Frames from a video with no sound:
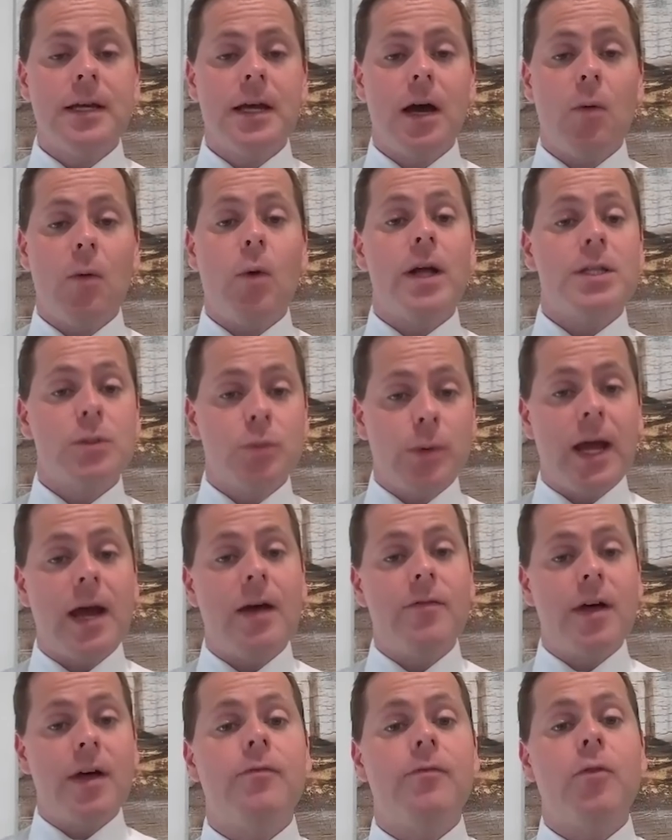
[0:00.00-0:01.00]
Once we
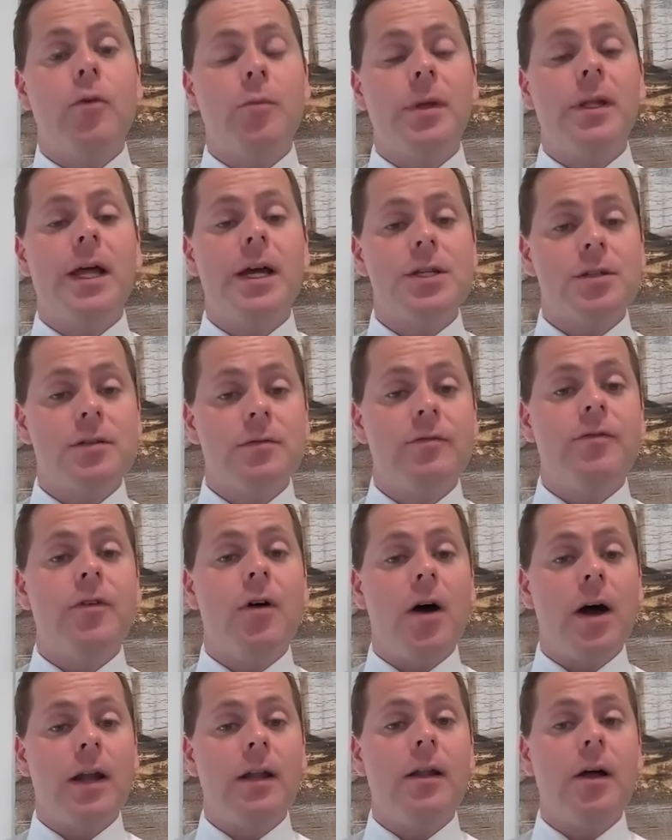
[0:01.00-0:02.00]
have formulation
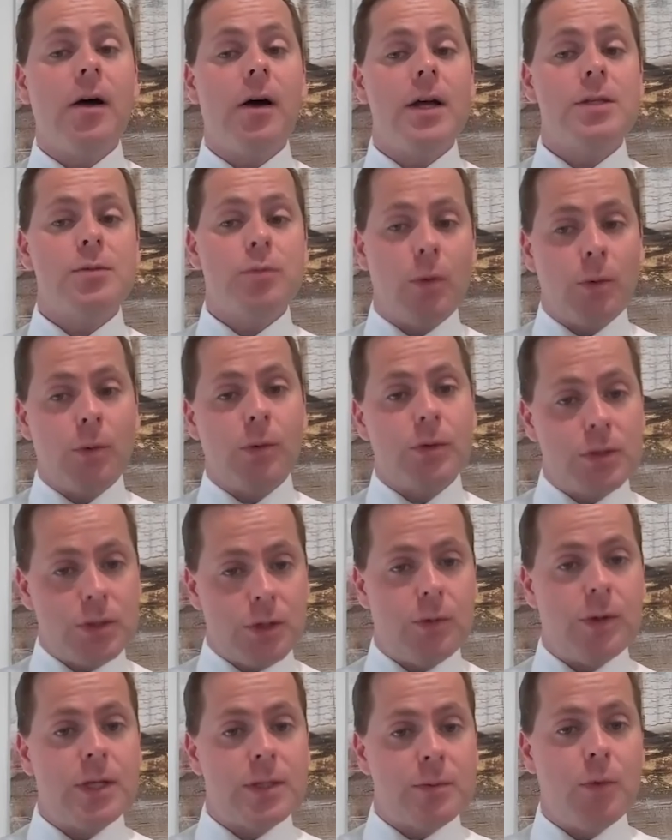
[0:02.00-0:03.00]
finalized, what we'll
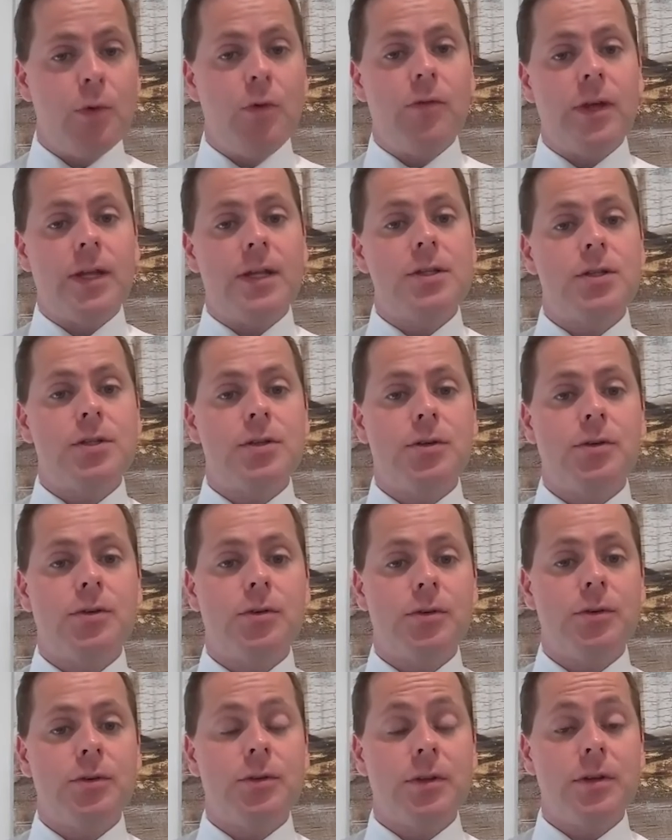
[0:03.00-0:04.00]
do is move
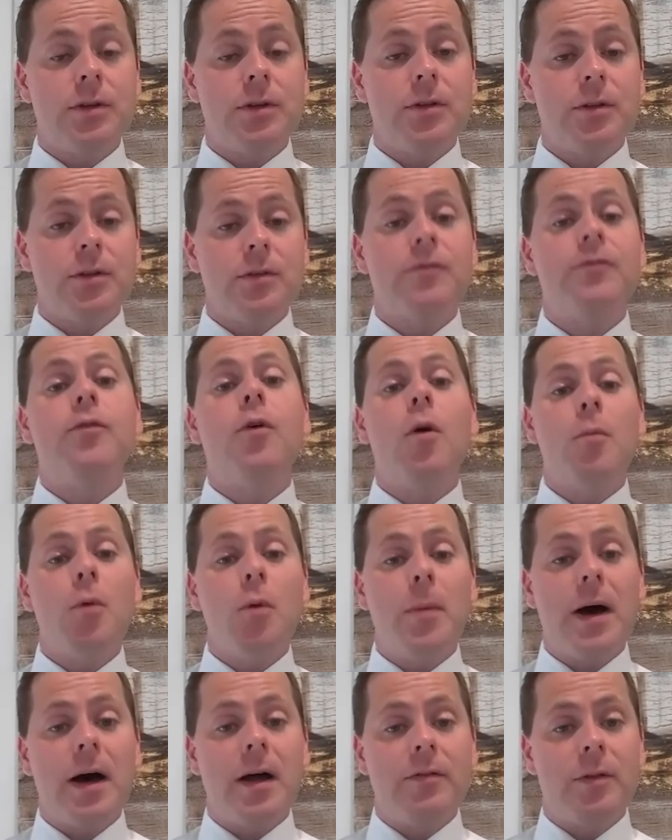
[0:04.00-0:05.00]
into the formal
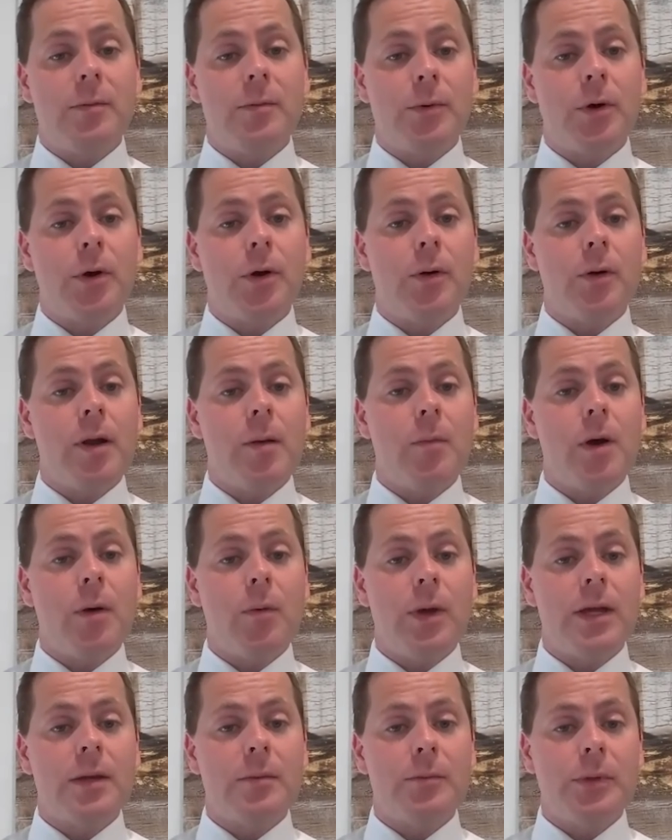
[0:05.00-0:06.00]
part of the program where
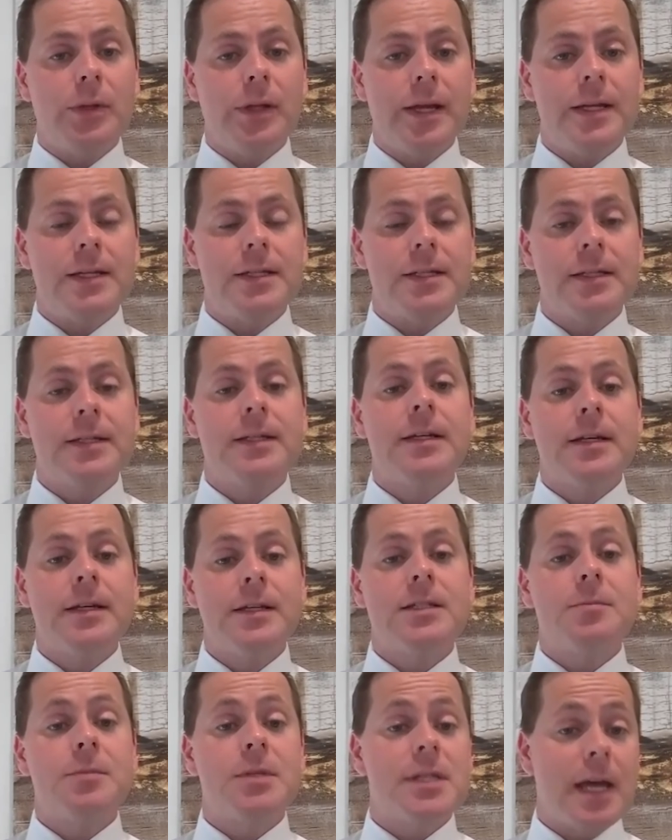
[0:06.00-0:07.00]
we complete
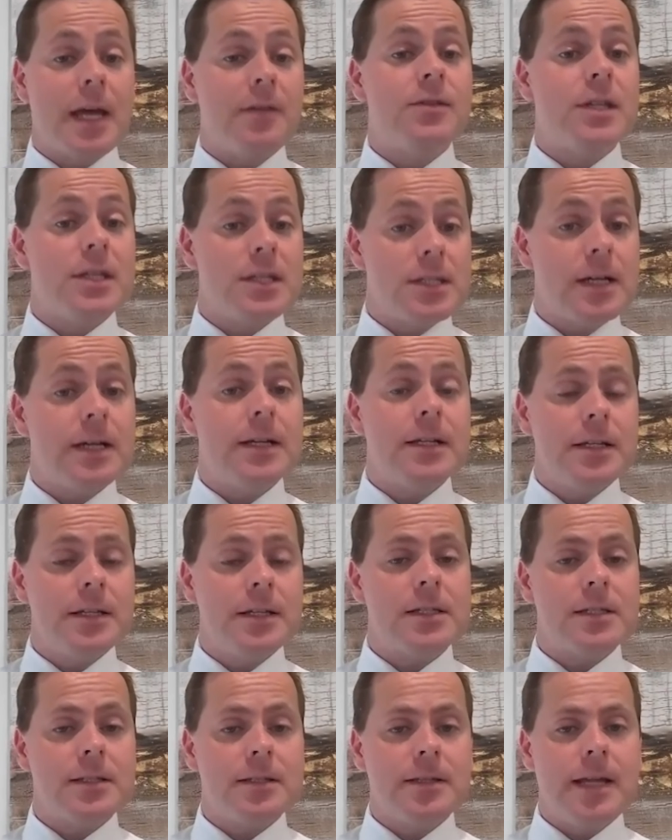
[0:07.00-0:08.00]
some safety
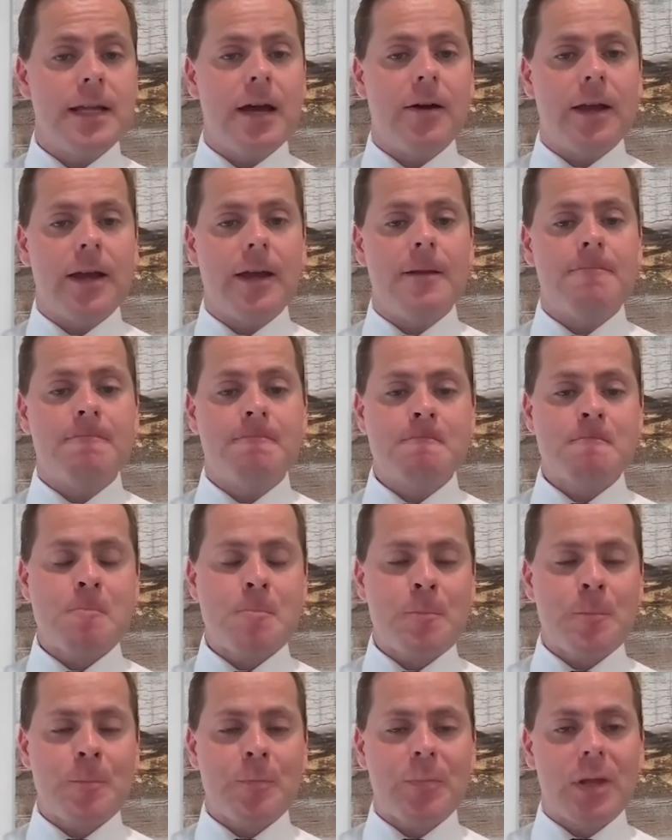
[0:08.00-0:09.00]
studies. Now, again,
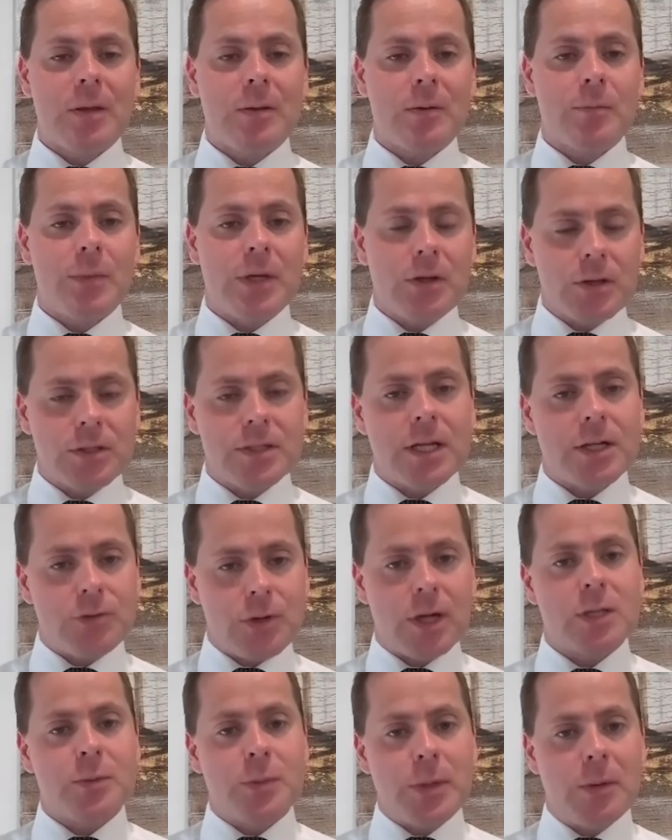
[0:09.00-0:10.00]
because that
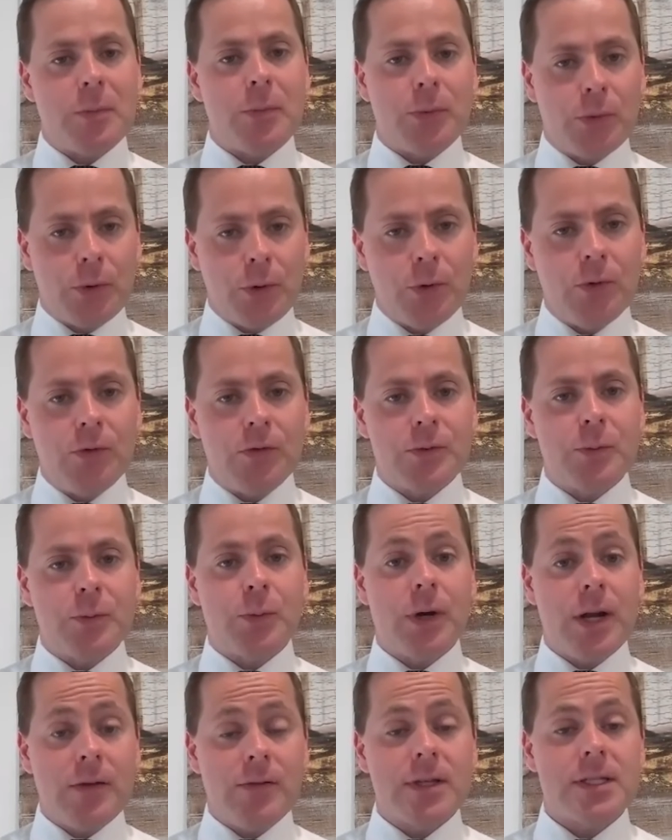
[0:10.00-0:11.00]
drug's been approved
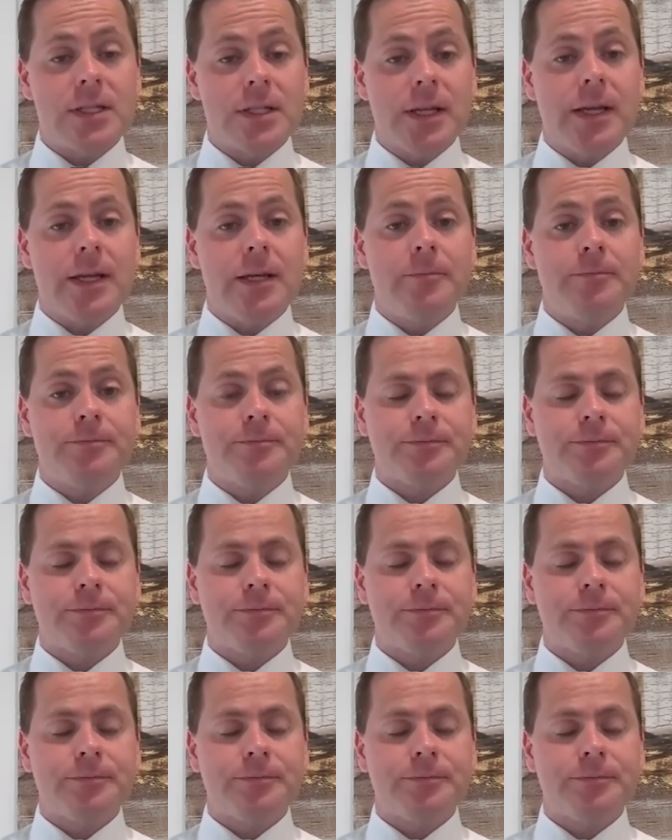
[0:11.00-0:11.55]
previously,